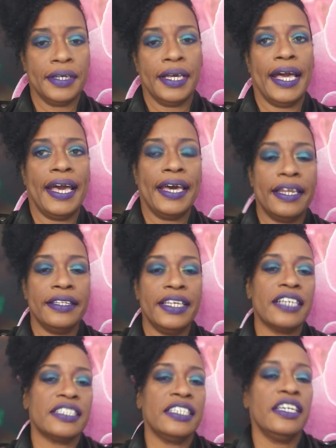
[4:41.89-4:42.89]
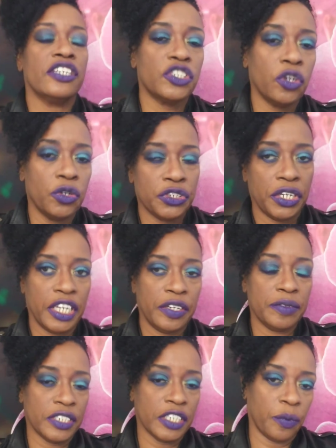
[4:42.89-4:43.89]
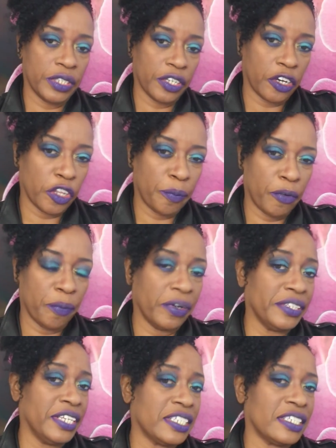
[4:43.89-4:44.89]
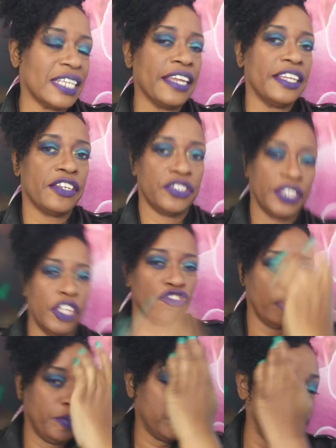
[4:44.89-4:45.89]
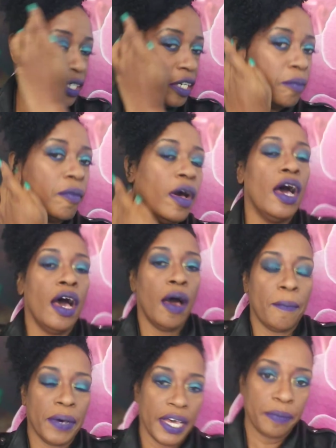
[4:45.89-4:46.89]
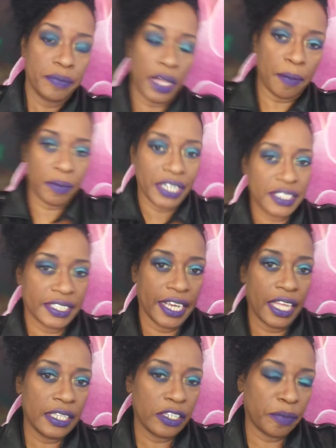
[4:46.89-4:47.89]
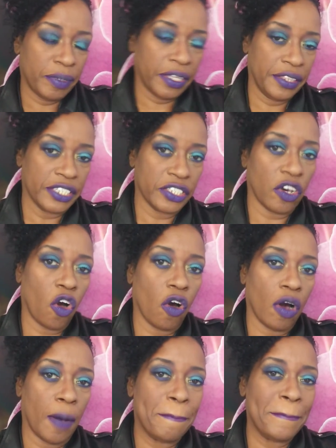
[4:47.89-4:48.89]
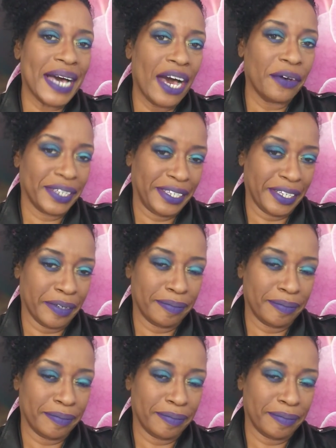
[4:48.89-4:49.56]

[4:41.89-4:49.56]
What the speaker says: And yes, he associated himself with the color purple. And this is not necessarily a tribute to him, but I'm going to say a little bit of this about him.